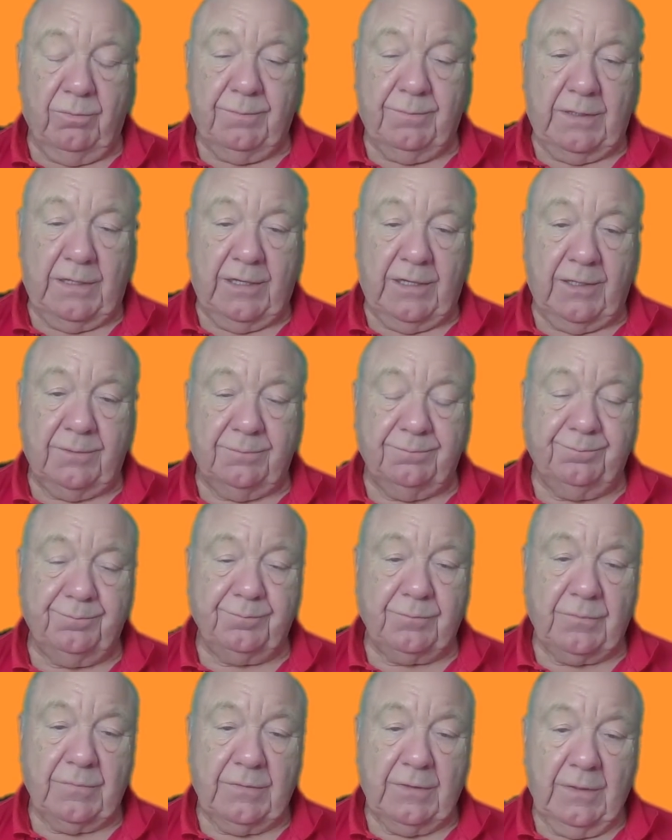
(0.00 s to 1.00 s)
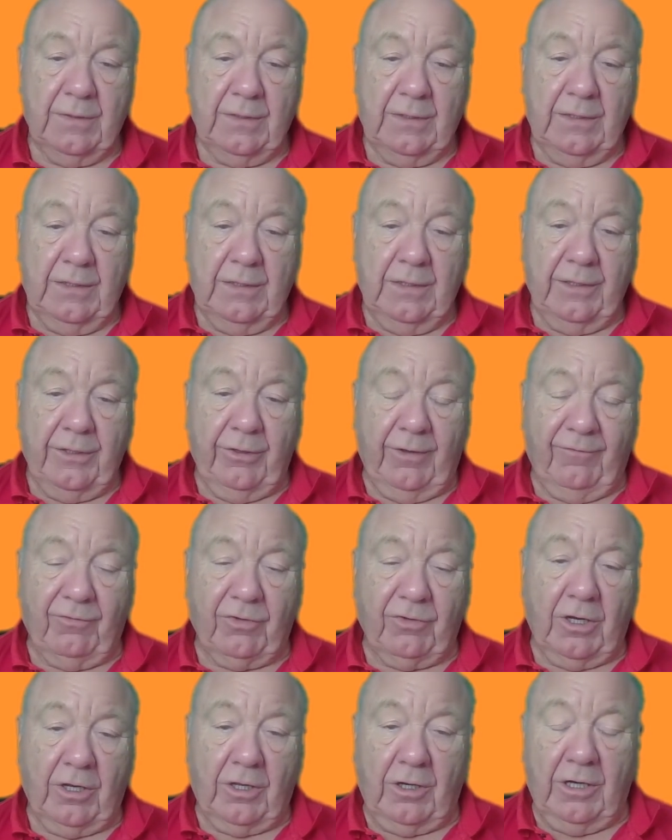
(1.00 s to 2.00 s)
Um, you haven't got
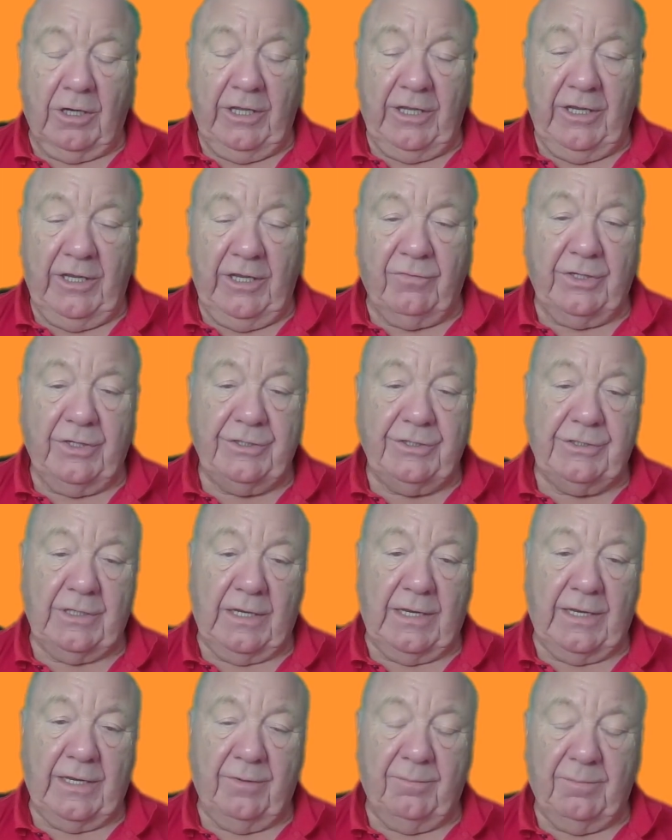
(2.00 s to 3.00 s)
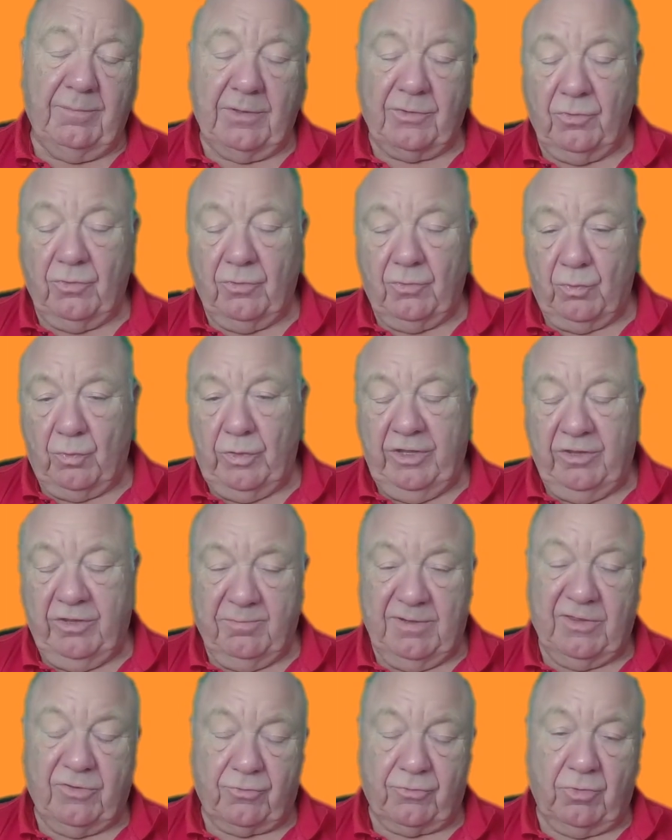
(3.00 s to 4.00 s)
a lot of leverage and the muscle's a reasonably
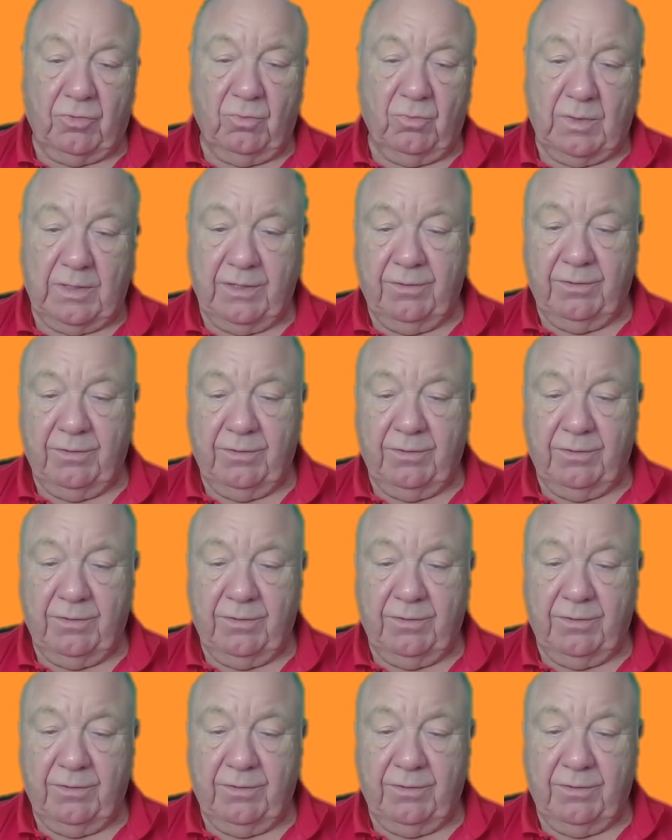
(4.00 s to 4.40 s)
strong one.